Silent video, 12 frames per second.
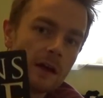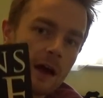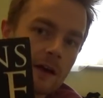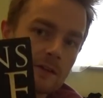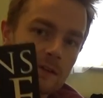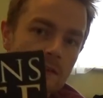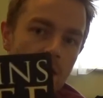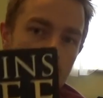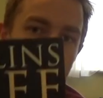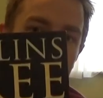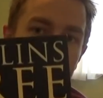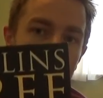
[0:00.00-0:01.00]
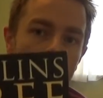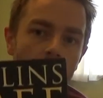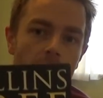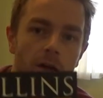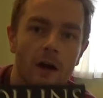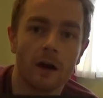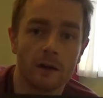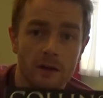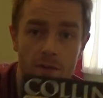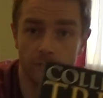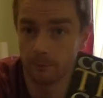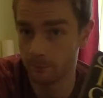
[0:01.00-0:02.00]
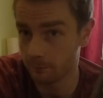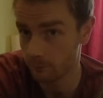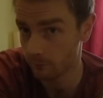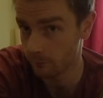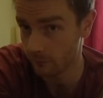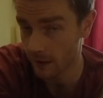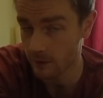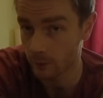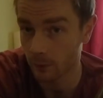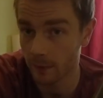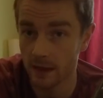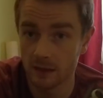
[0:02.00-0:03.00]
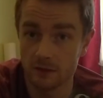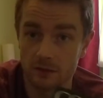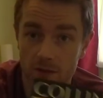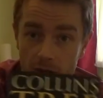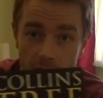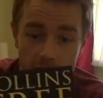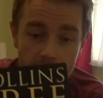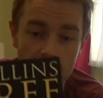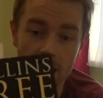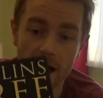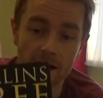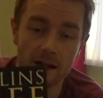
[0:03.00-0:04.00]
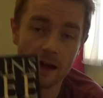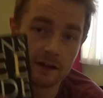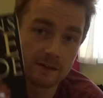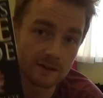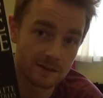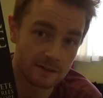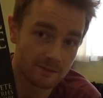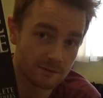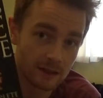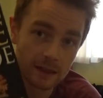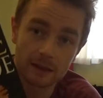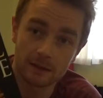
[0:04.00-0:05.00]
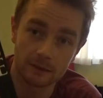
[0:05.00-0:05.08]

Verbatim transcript: as I said before, on the Facebook page, I regard as, like,